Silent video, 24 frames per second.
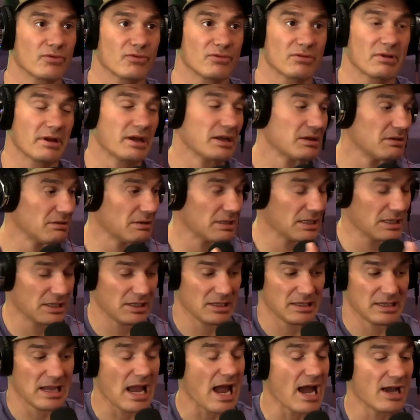Like,
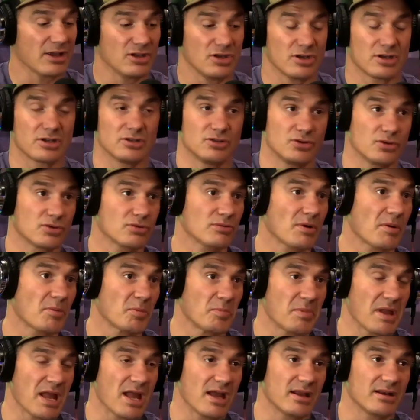yeah, you could do the rubber
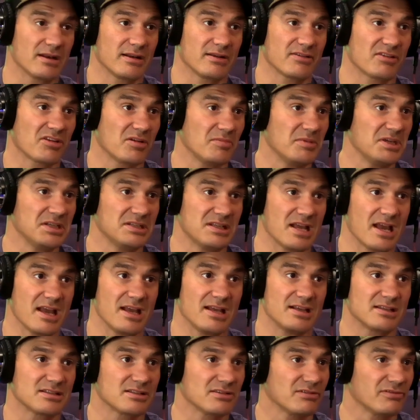band and it's going to be
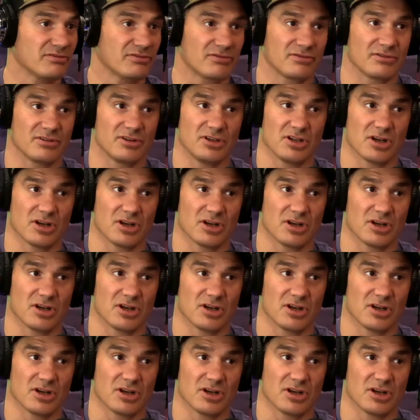days of,